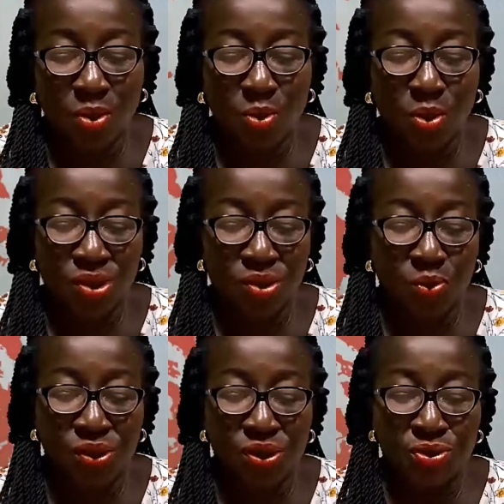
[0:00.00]
what we
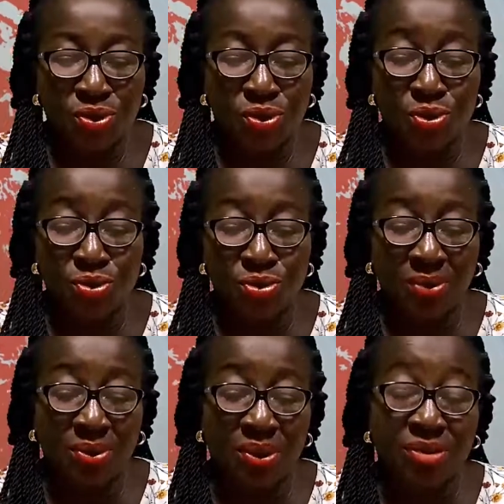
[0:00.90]
should do and
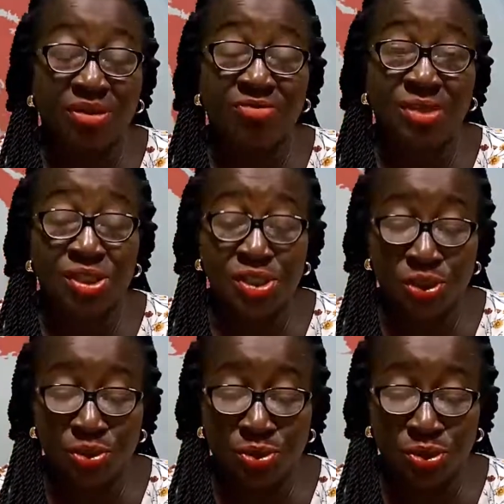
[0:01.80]
what the government
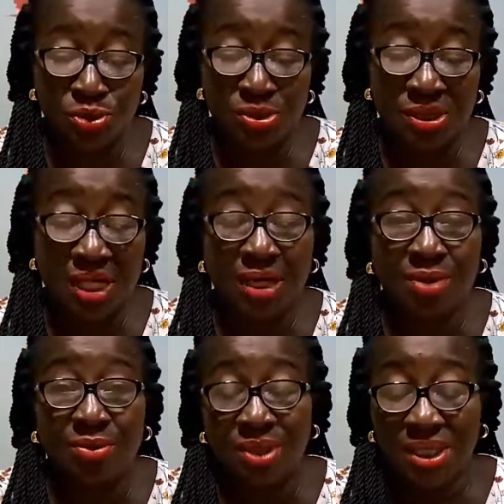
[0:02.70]
should do
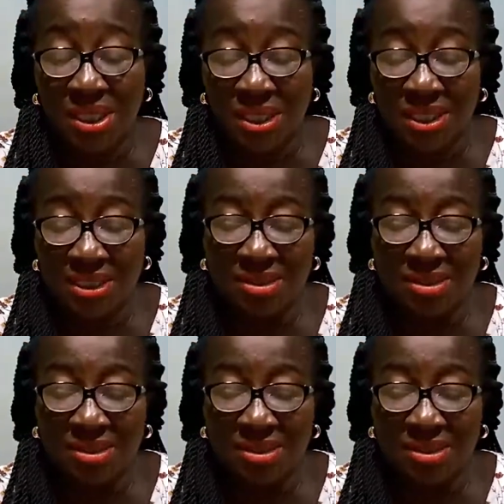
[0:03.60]
now is